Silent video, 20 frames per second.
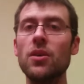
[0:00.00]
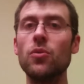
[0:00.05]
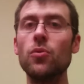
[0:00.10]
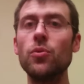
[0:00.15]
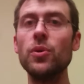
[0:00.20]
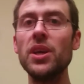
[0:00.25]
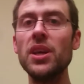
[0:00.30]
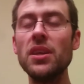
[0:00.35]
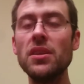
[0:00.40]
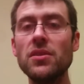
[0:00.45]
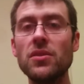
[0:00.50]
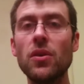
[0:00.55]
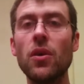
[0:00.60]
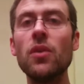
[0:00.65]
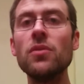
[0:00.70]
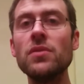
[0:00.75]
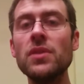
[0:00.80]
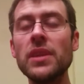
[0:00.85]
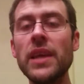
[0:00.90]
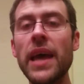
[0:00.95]
We
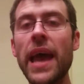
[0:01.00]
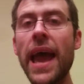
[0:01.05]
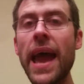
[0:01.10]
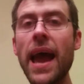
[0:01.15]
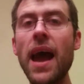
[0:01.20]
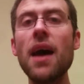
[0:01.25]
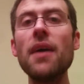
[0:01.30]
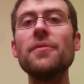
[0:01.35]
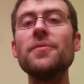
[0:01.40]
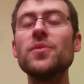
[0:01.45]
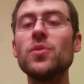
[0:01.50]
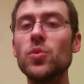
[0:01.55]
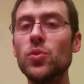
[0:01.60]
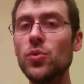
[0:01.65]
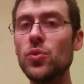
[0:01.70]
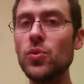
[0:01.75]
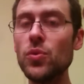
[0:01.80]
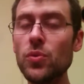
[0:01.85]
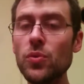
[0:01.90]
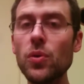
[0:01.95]
don't have to
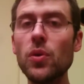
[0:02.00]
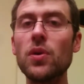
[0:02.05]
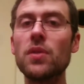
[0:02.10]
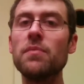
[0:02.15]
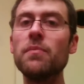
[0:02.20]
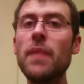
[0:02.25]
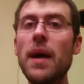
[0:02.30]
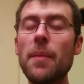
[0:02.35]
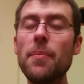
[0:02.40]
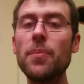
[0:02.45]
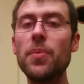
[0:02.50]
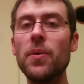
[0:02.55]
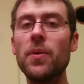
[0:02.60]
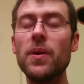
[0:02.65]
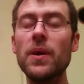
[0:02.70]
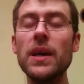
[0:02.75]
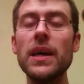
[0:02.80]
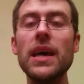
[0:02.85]
warm up